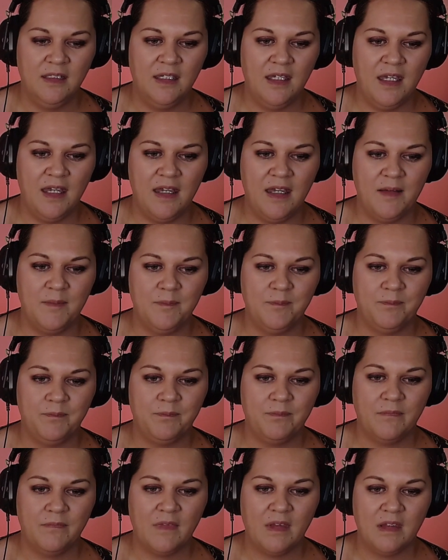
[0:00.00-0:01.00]

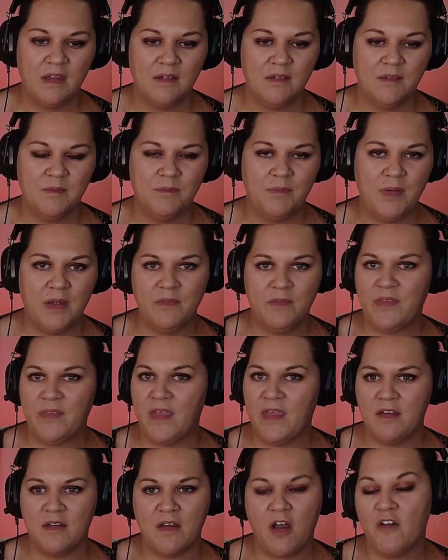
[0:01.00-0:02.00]
but
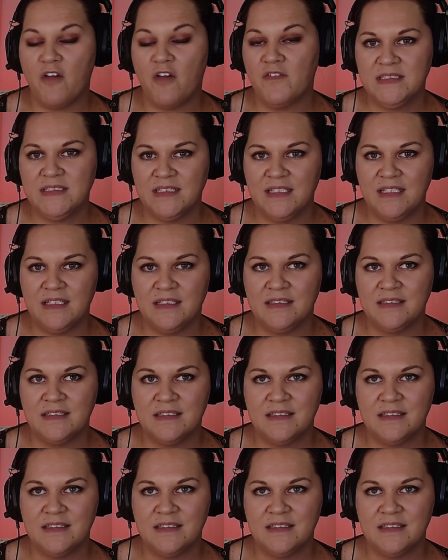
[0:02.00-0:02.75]
they're obviously